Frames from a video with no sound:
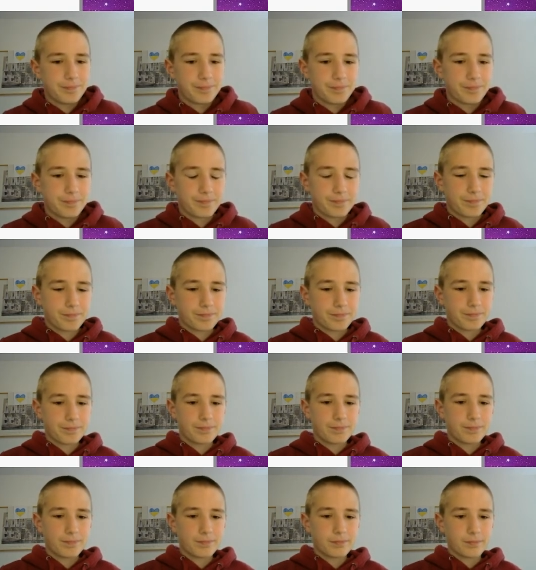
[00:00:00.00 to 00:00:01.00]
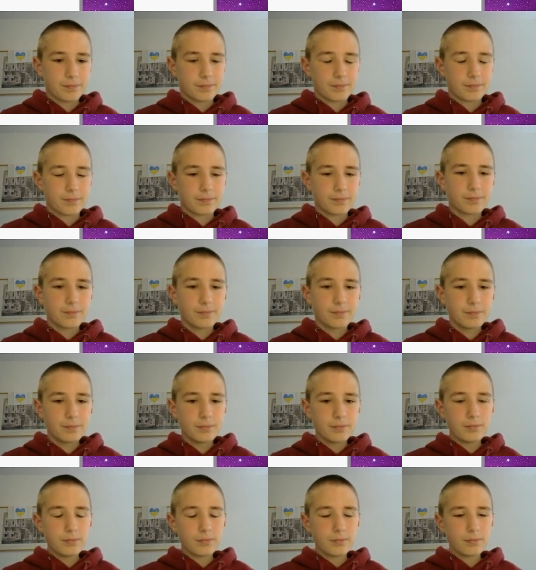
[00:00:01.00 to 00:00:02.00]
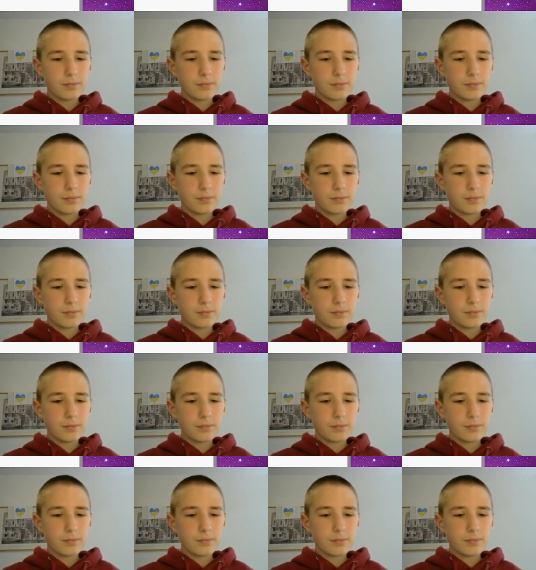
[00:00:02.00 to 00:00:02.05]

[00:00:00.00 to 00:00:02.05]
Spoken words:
(no one is talking)